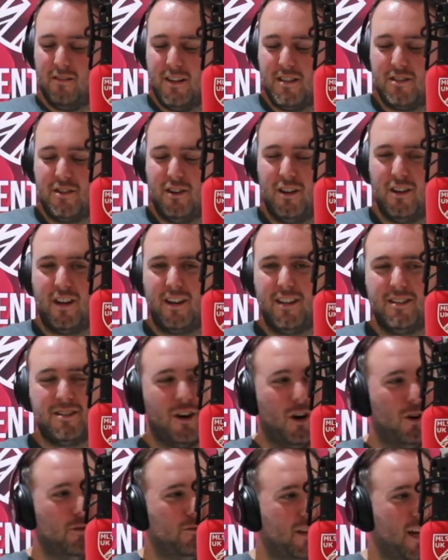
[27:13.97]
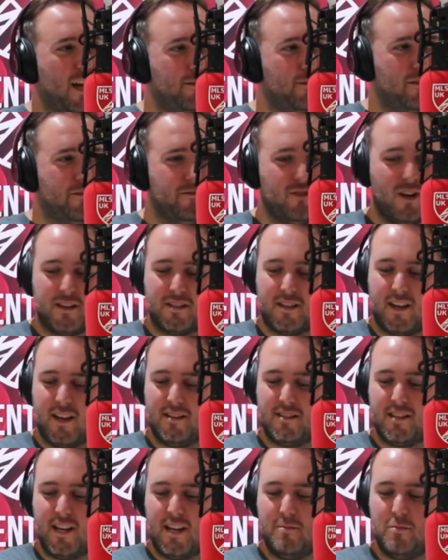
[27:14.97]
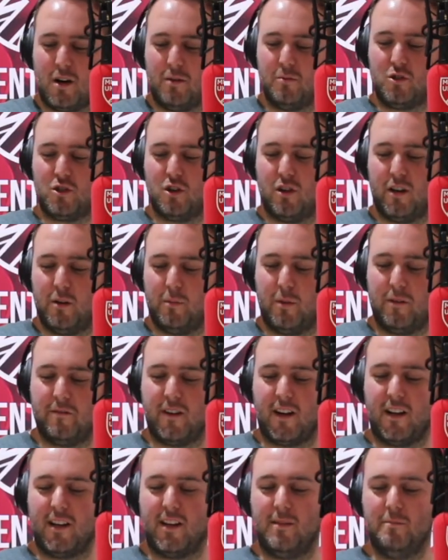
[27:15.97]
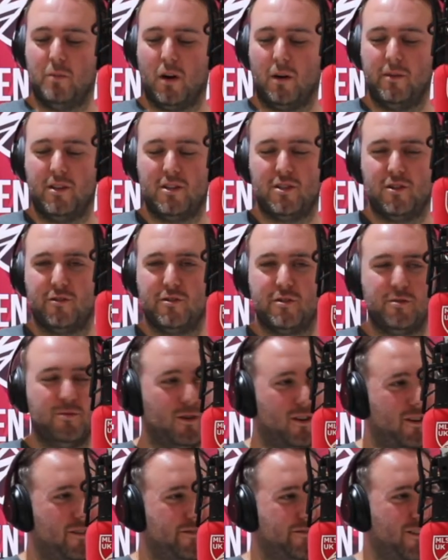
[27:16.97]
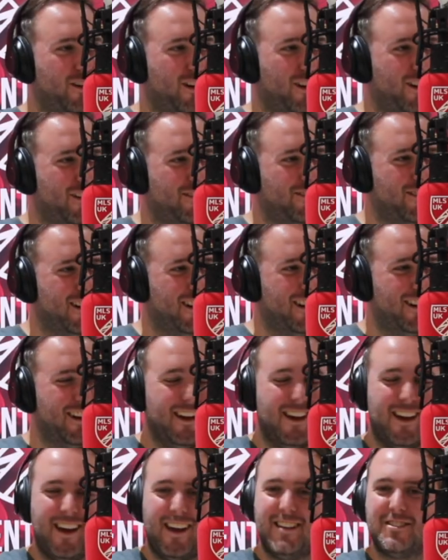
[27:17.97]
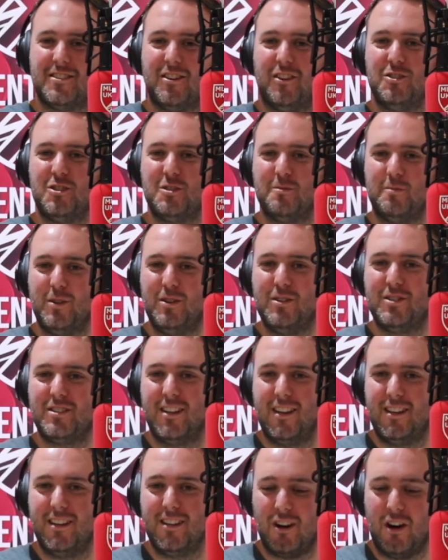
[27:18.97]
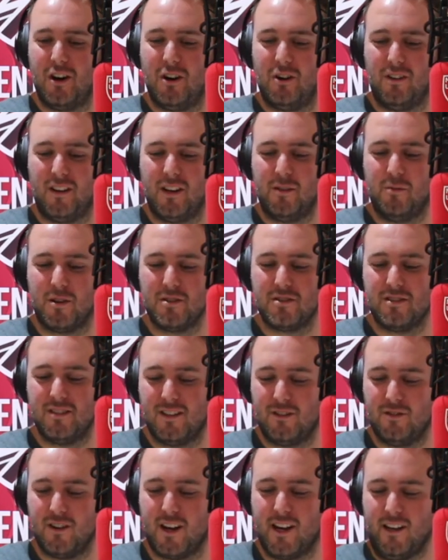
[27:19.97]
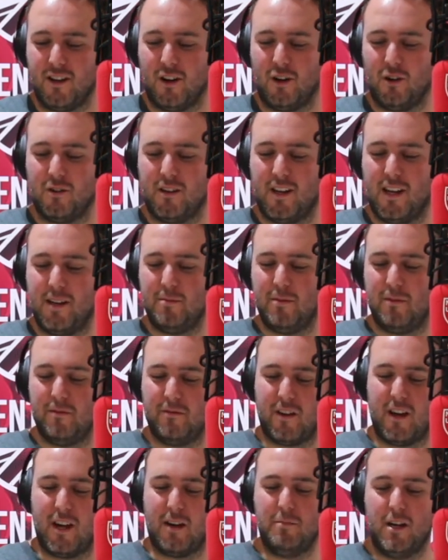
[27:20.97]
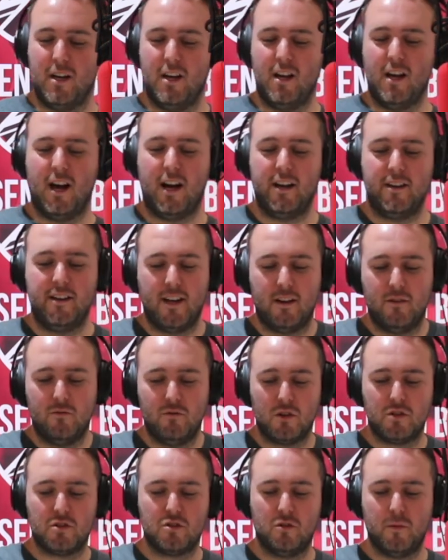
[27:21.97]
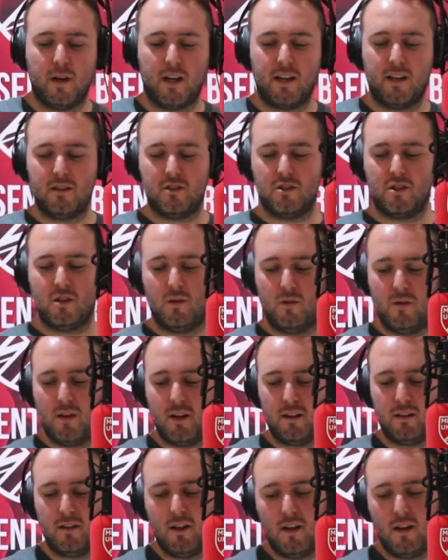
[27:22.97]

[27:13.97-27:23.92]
scored on his home debut for SKC, but I'm sure he'll be thanking Bobby Shuttleworth for his contribution in the goal. It wasn't great goalkeeping for him. And then Russell made it 2-0